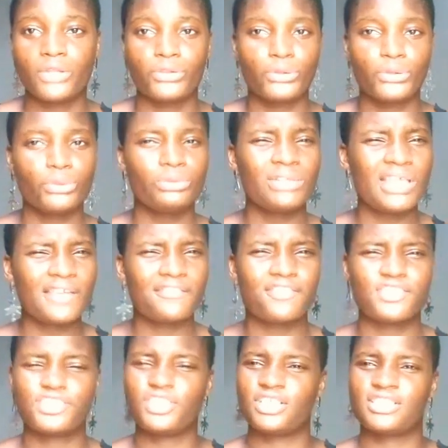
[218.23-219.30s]
Don't give
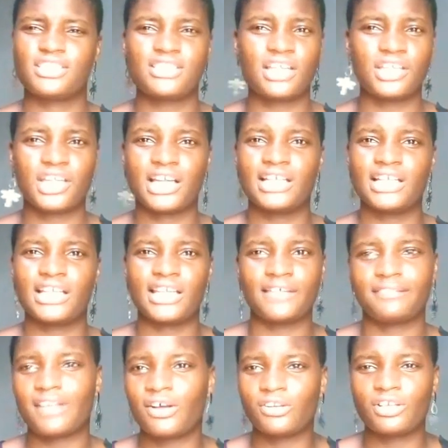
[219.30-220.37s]
shit that you can't
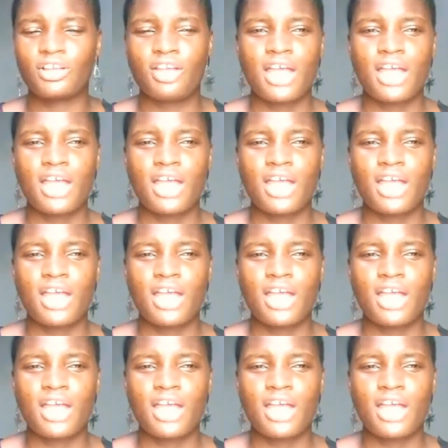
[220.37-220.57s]
give out.